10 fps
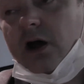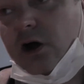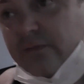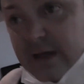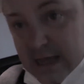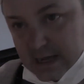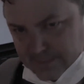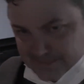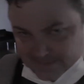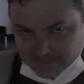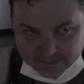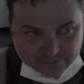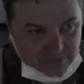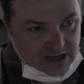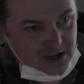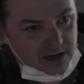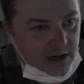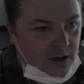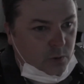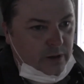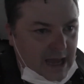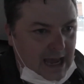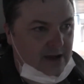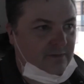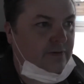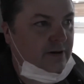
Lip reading: Over here, we have,